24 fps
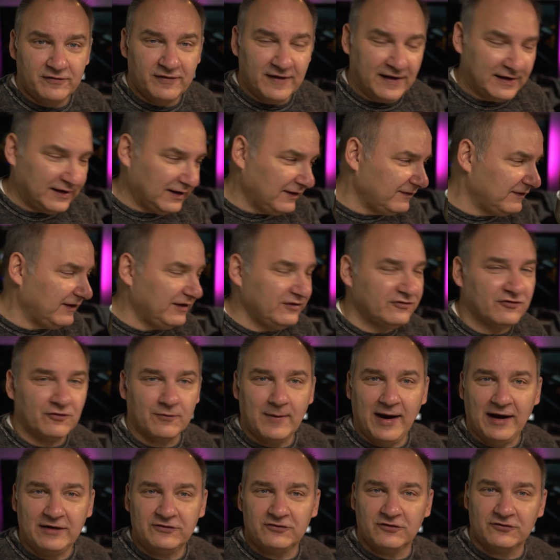that in the
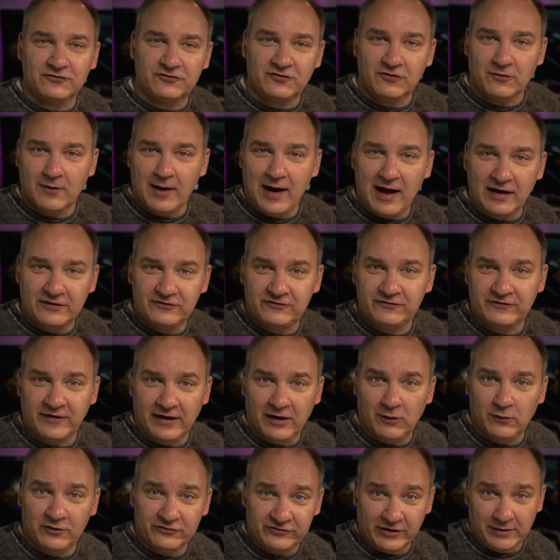Director's Garage
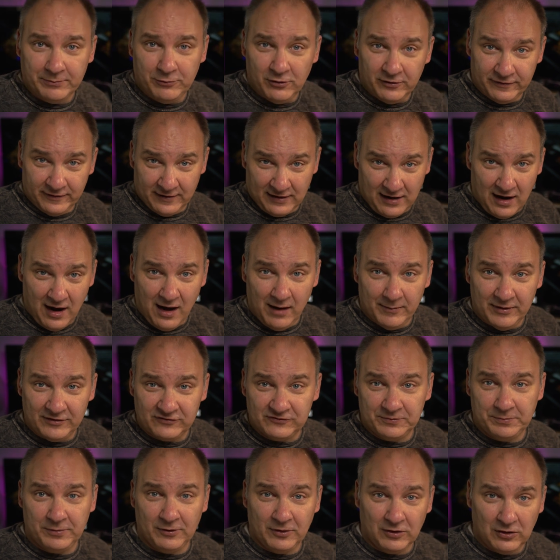sale, which I put in the comments
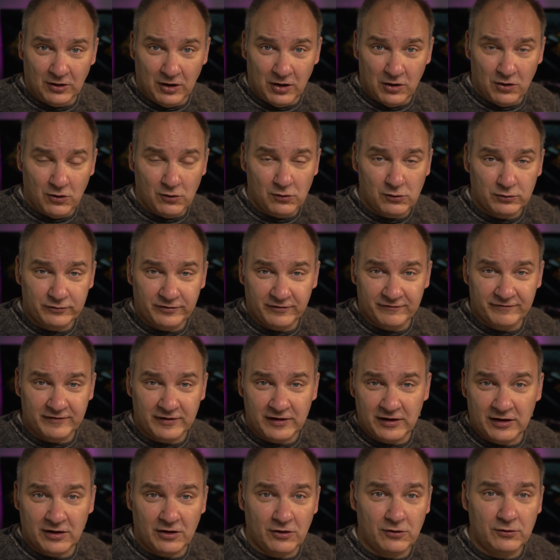below the
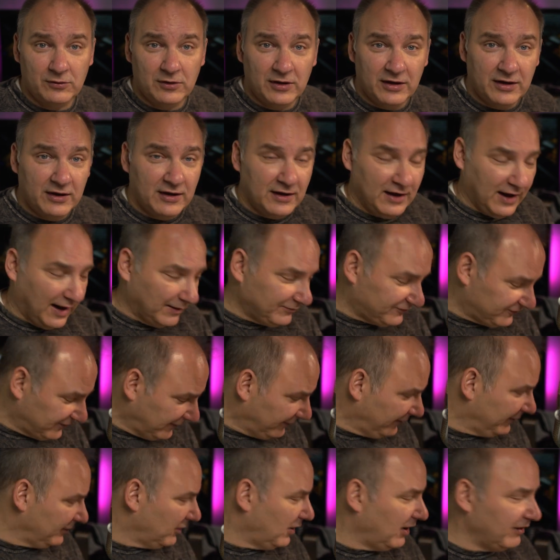video, I'm
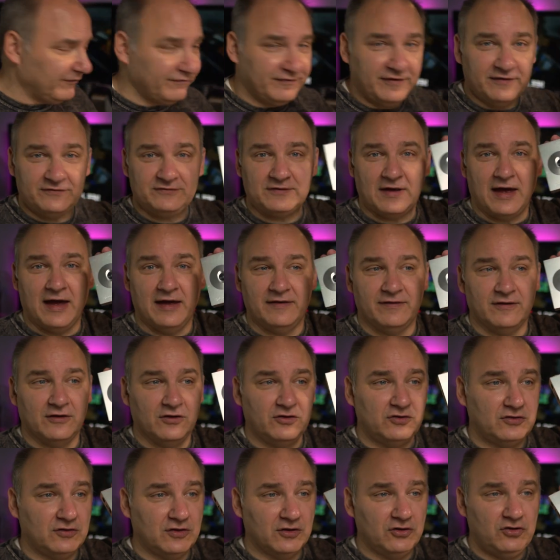selling off this guy, the
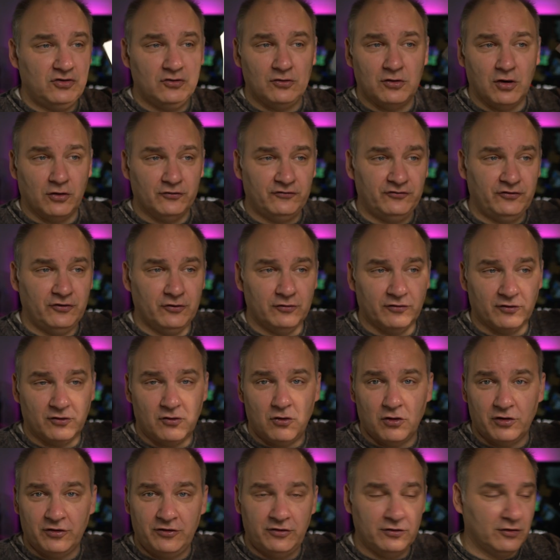Hugo 2, the
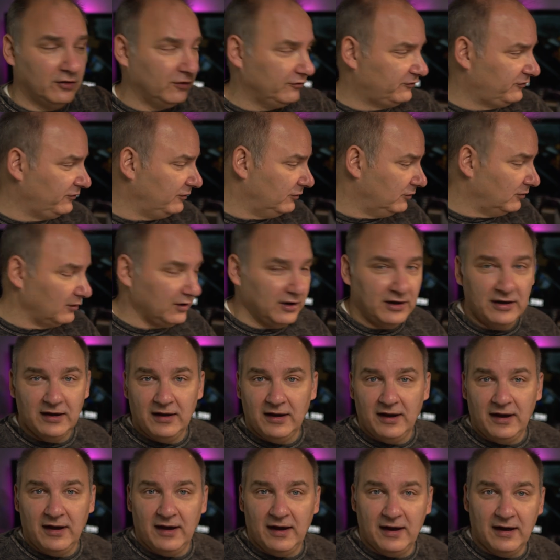Chord Hugo 2.
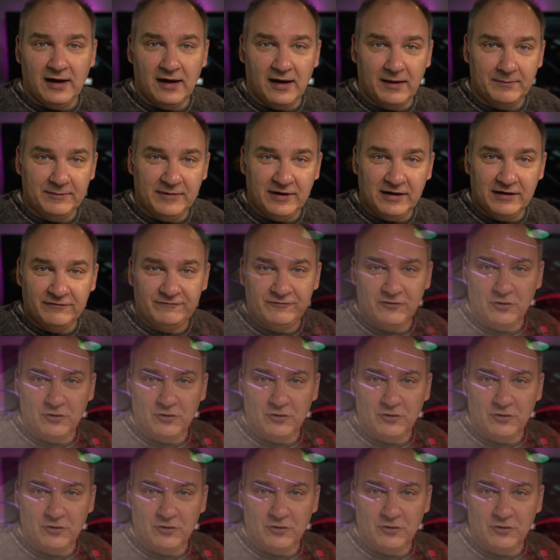If